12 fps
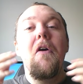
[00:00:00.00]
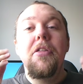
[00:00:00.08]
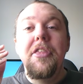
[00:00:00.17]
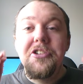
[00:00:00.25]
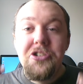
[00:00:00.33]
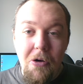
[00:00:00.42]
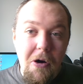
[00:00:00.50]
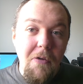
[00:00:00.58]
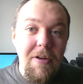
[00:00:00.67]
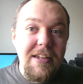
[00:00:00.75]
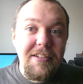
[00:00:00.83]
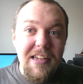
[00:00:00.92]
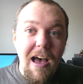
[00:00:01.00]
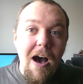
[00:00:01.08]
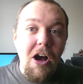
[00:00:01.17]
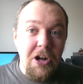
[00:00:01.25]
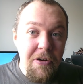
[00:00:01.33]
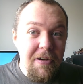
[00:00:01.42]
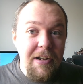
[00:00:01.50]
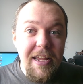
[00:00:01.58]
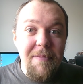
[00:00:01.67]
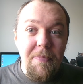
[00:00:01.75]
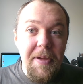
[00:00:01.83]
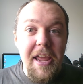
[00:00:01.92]
the Tories are
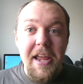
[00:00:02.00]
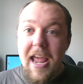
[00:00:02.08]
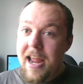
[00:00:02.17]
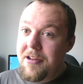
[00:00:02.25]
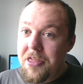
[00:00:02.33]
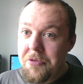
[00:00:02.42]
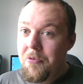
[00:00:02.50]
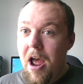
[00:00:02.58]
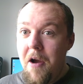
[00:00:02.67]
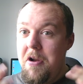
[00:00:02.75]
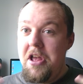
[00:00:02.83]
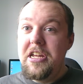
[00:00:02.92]
currently being in th are